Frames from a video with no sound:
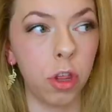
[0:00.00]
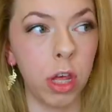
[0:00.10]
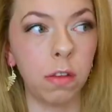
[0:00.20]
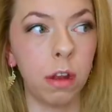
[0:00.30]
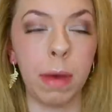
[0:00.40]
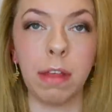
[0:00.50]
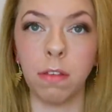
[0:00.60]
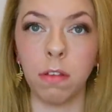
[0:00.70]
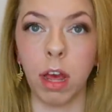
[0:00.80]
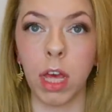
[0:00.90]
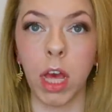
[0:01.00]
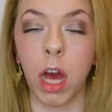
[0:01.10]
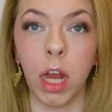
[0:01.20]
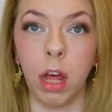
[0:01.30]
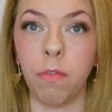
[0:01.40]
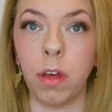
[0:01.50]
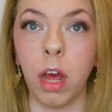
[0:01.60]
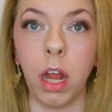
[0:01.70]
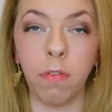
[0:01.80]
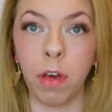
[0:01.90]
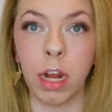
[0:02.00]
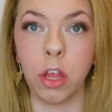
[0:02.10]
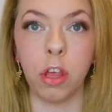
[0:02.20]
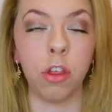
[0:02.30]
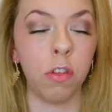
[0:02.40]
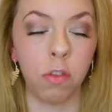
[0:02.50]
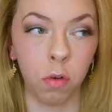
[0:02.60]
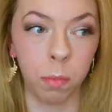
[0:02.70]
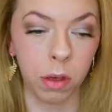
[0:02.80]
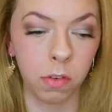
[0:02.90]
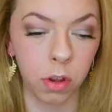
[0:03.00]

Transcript: she's an amazing psychic. I love her. I love her energy. She's a Scorpio